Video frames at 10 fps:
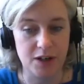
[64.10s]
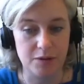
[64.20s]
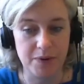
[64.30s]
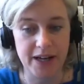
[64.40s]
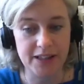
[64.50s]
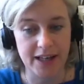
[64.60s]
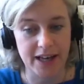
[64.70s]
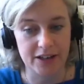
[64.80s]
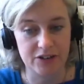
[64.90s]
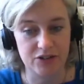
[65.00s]
a pilot
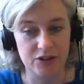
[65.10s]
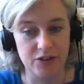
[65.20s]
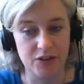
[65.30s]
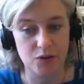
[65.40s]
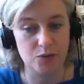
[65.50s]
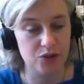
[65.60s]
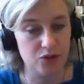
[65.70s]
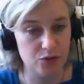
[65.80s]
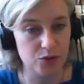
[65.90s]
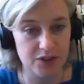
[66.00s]
action
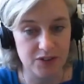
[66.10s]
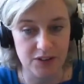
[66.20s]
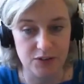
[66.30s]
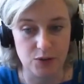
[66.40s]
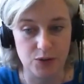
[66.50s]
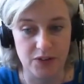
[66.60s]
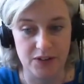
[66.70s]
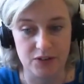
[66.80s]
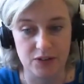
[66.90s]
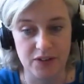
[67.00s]
which focuses on the
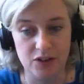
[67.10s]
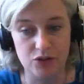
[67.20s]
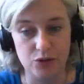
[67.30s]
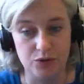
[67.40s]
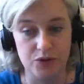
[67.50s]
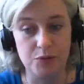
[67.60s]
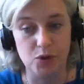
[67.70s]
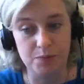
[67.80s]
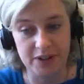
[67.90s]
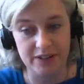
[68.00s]
sort of issue of
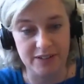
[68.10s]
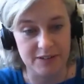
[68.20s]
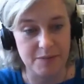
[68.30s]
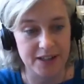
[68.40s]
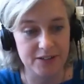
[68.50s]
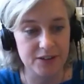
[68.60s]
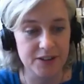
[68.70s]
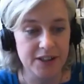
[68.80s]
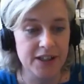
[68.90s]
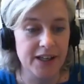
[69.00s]
small places matter,
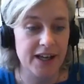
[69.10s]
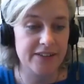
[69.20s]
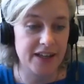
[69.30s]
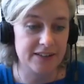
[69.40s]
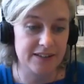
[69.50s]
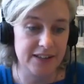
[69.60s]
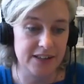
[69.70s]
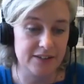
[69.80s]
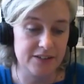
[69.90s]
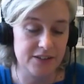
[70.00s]
and that's
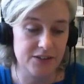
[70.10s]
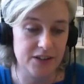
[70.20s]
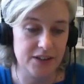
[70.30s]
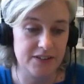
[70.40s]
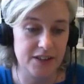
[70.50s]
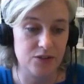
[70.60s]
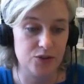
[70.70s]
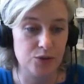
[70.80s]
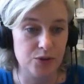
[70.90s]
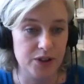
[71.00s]
linked to the
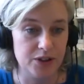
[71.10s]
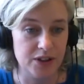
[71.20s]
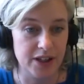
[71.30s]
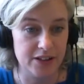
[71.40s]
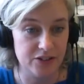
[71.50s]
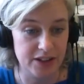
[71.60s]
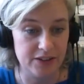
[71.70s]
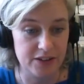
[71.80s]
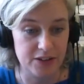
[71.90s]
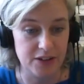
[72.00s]
territorial
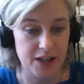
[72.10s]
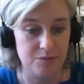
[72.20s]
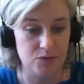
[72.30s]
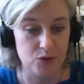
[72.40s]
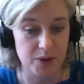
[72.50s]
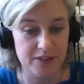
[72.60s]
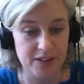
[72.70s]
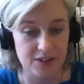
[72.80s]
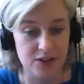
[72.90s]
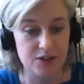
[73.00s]
agenda um,
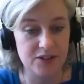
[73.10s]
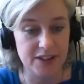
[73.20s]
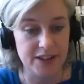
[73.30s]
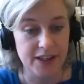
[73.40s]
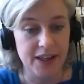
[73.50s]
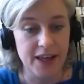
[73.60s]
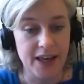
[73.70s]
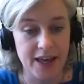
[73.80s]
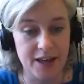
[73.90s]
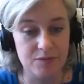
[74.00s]
2030.
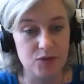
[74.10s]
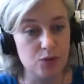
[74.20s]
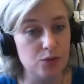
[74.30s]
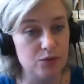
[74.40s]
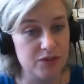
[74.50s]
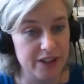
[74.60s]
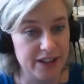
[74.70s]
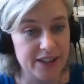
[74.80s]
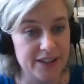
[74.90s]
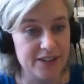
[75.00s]
Um, so hopefully
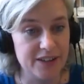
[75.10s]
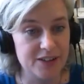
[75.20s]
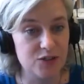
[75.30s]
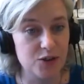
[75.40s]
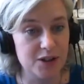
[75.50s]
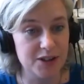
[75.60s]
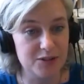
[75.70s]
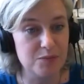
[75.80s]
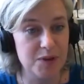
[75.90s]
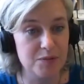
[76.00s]
can can talk a
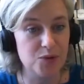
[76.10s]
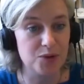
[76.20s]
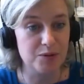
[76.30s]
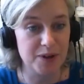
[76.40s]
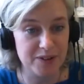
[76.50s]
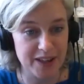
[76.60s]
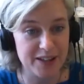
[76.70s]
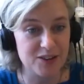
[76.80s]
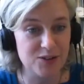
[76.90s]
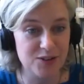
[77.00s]
little bit more about
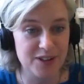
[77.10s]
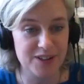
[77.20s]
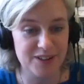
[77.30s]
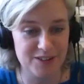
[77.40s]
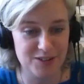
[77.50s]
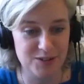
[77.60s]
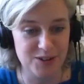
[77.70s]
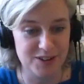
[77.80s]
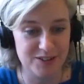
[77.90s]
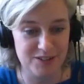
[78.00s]
that through the through
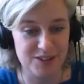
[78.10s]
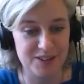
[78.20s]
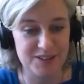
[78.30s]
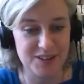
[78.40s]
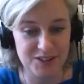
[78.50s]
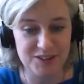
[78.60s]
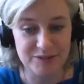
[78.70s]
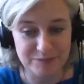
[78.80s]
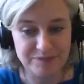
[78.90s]
the discussion.